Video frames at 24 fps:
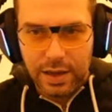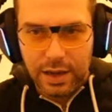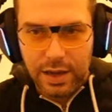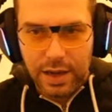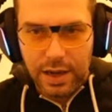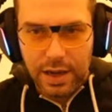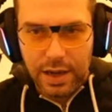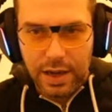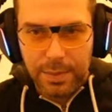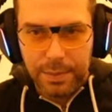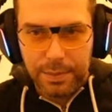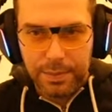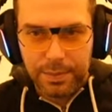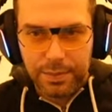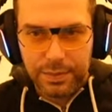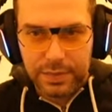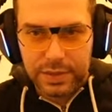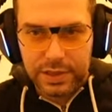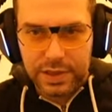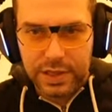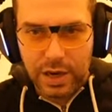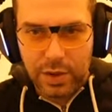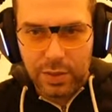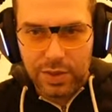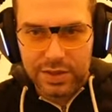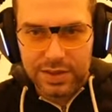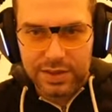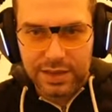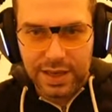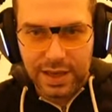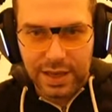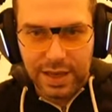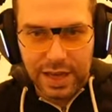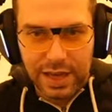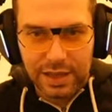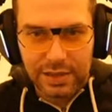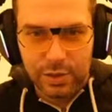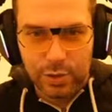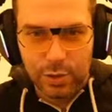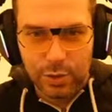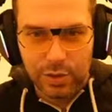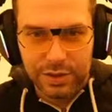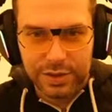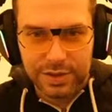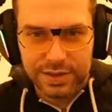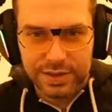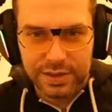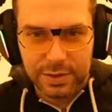Karas
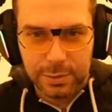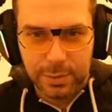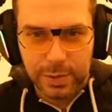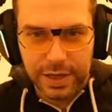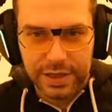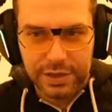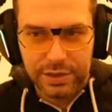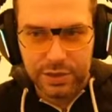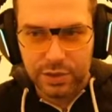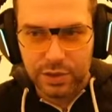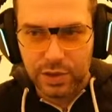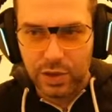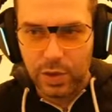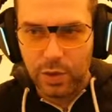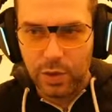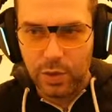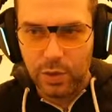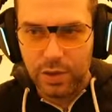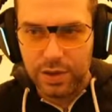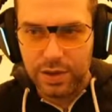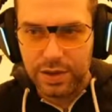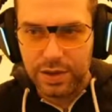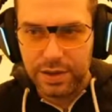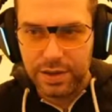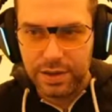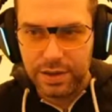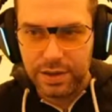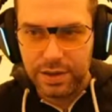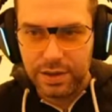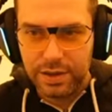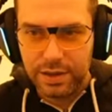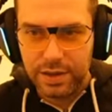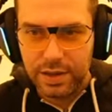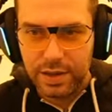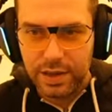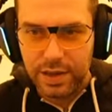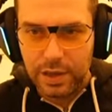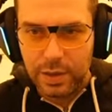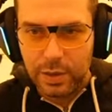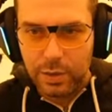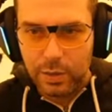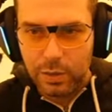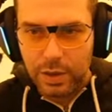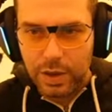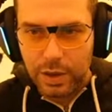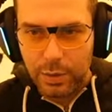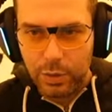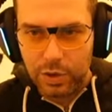Galathorn is the way to go.
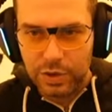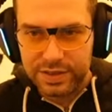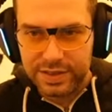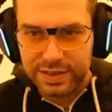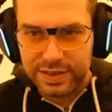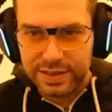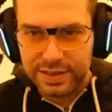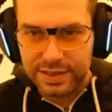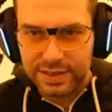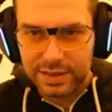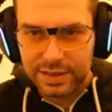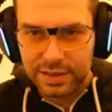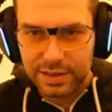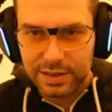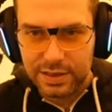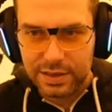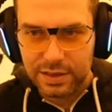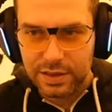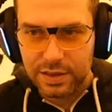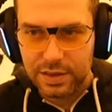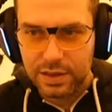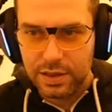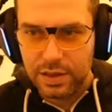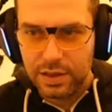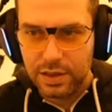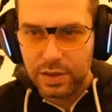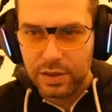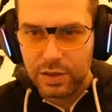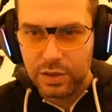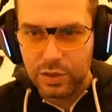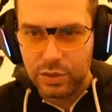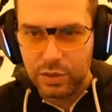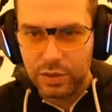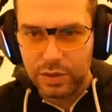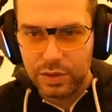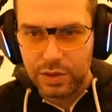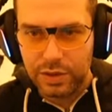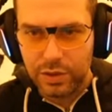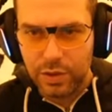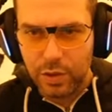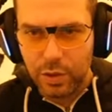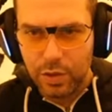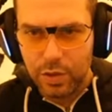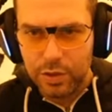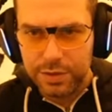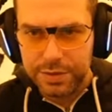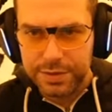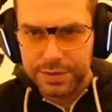Where was it? To the
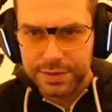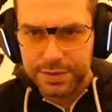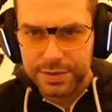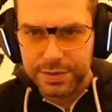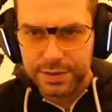north?